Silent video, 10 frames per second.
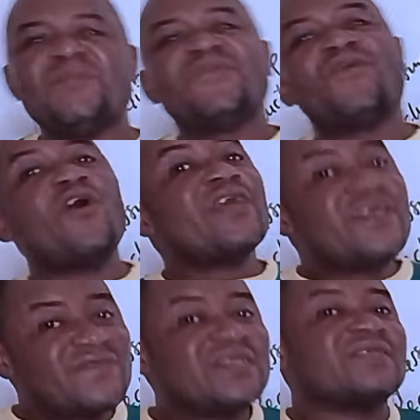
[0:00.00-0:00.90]
before
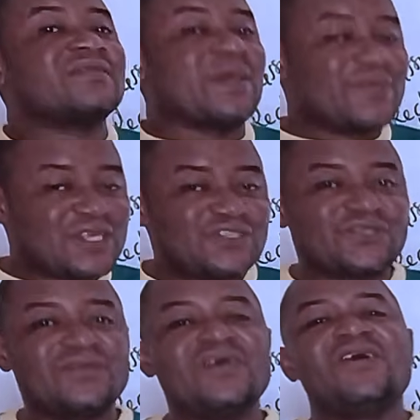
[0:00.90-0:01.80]
even the
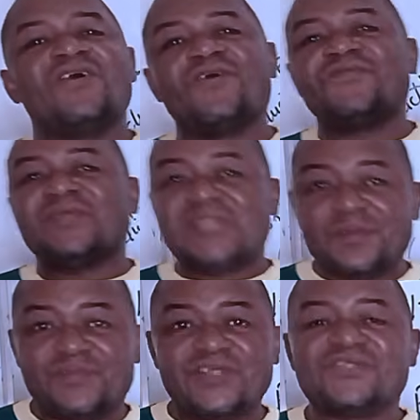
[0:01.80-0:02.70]
determination of
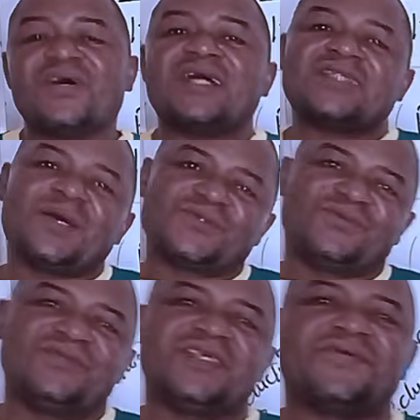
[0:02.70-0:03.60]
temperature at
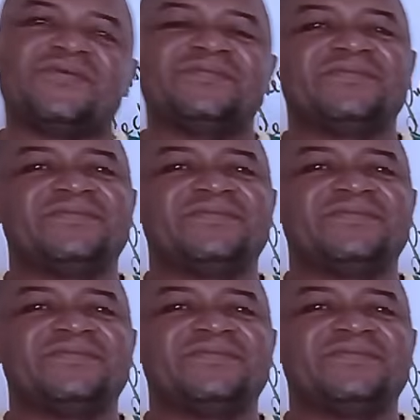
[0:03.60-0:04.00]
absolute zero.